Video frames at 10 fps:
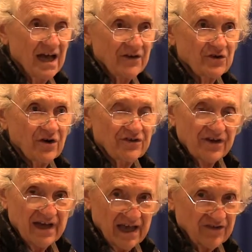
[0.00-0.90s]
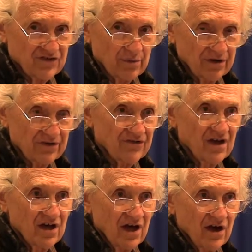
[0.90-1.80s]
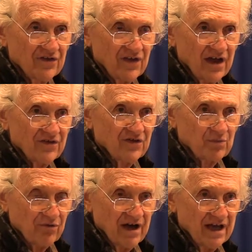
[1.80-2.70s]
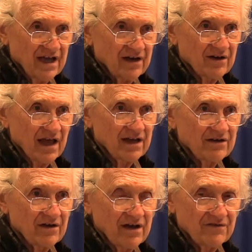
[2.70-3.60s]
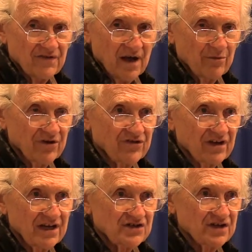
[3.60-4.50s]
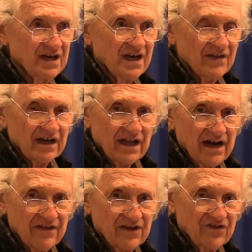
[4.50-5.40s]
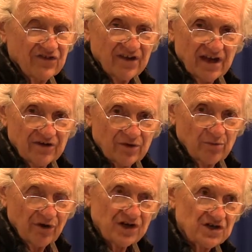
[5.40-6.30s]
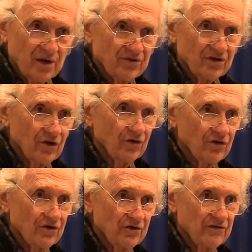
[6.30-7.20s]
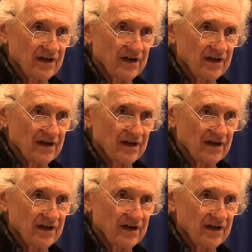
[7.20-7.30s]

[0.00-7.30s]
has gone to castables and spray and fiber insulation, that a lot of these standard brick shapes are no longer